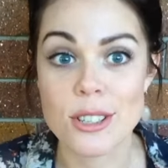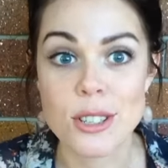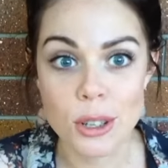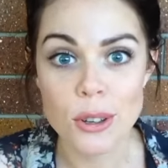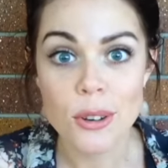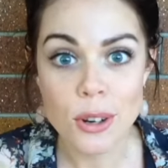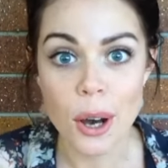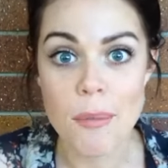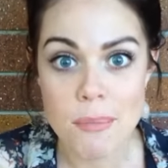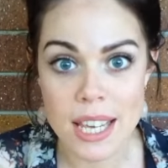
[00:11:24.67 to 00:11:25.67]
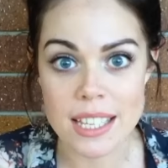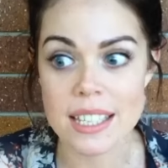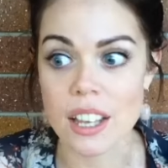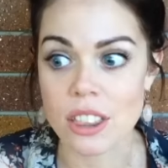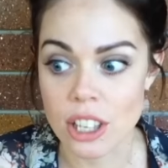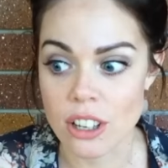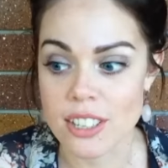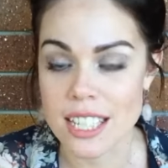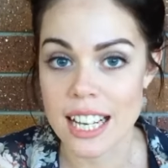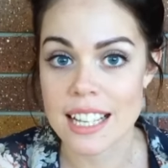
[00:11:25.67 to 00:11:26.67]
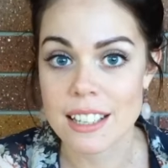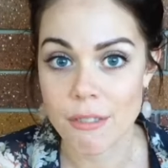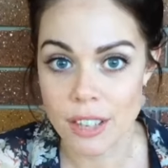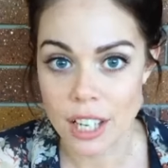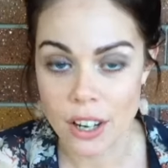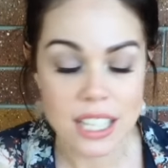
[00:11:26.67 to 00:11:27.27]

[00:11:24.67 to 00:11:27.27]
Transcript: Do not miss Thursday's video.